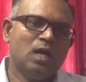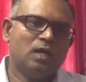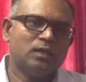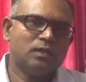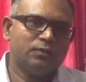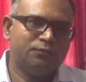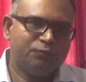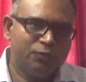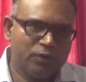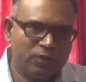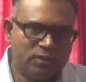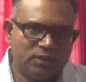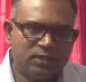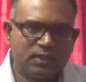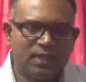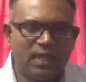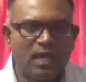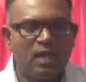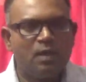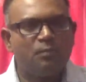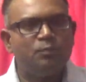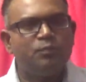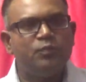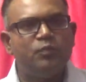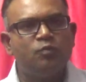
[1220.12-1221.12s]
The first
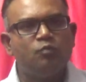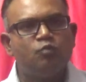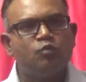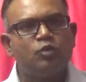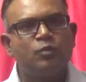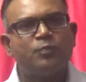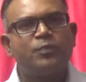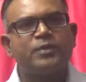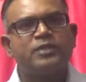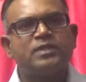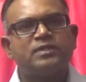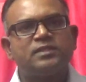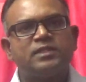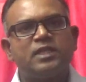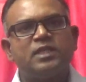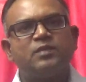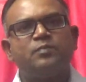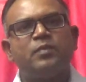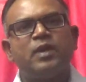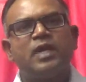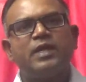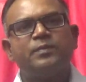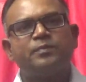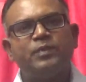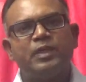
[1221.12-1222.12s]
camp, represented
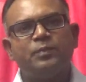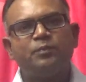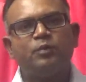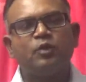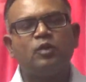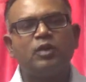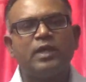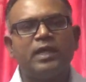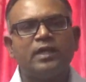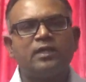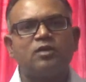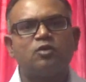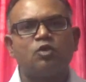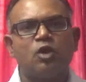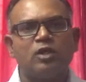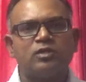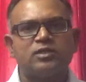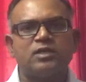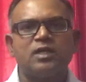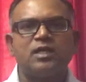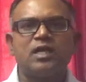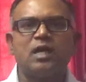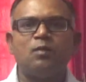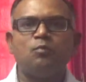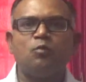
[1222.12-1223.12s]
by people like
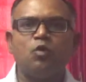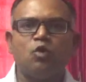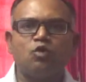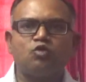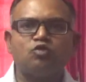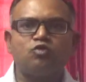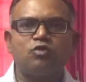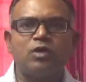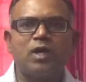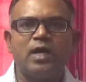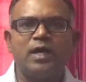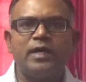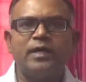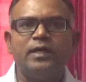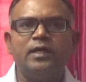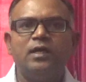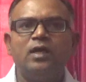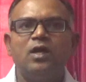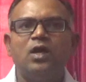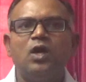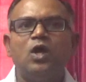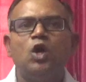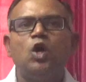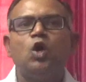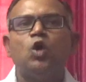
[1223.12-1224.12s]
Raja Ram Mohan Rai,
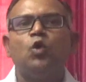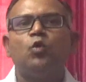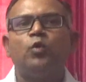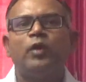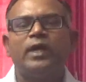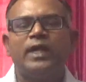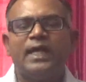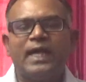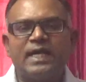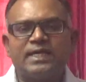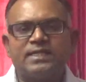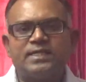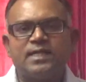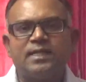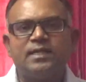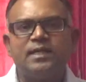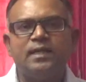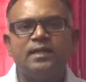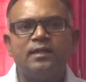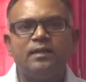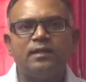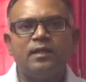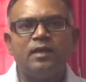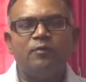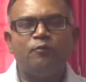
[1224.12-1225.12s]
while
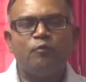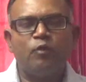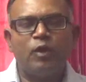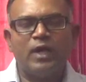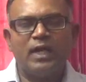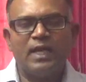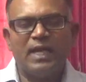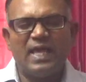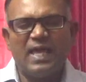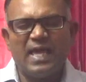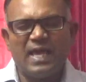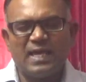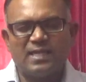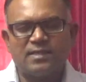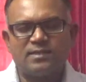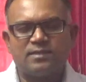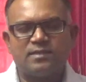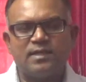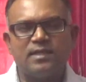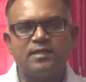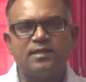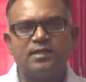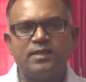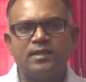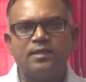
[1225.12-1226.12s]

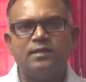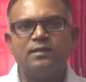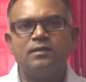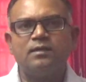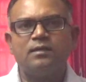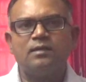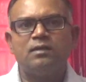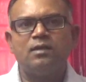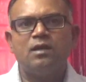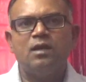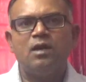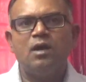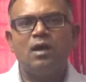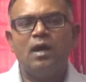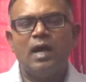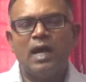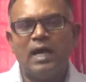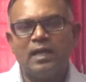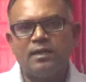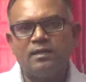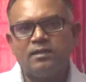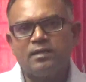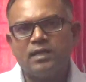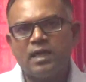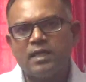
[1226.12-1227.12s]
extending
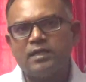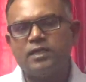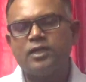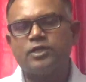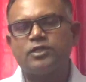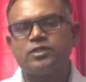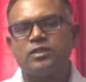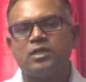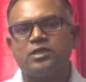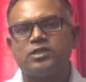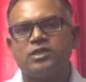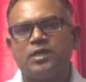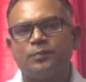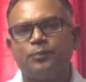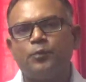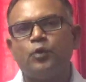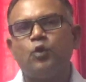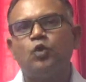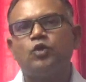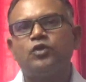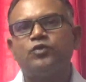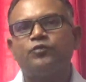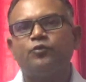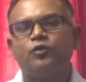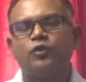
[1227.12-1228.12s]
unconditional
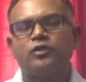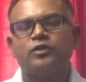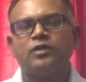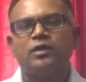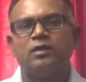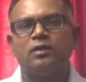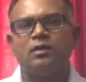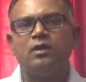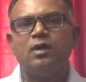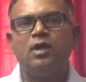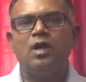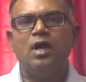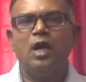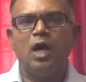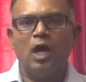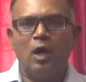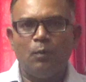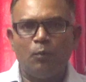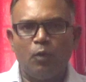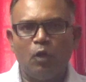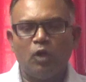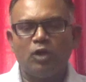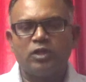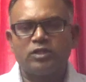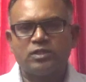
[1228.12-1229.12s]
support for the
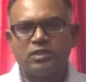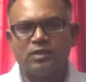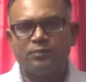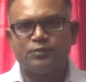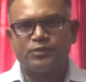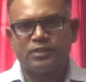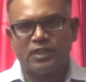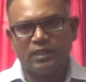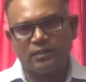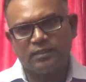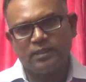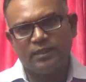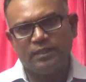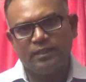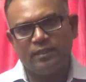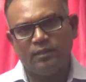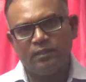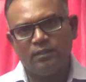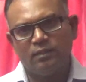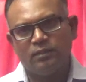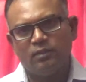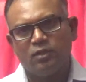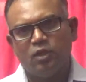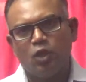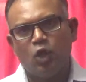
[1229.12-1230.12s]
abolition of
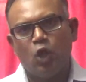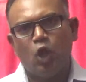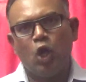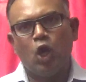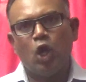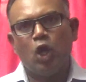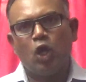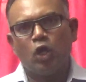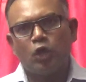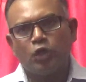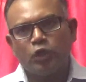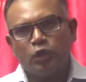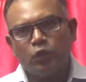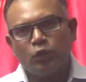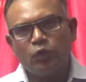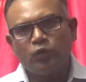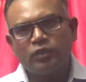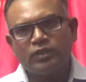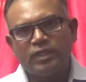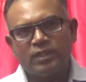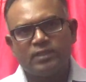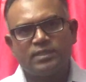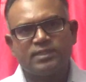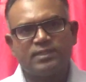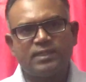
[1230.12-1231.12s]
sati, argued
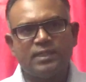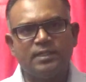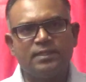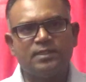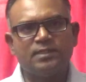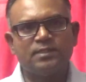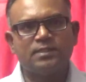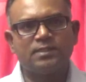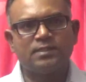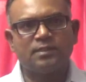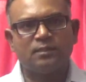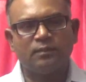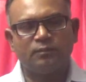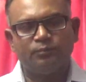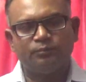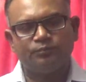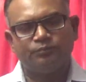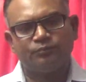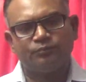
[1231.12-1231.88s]
that since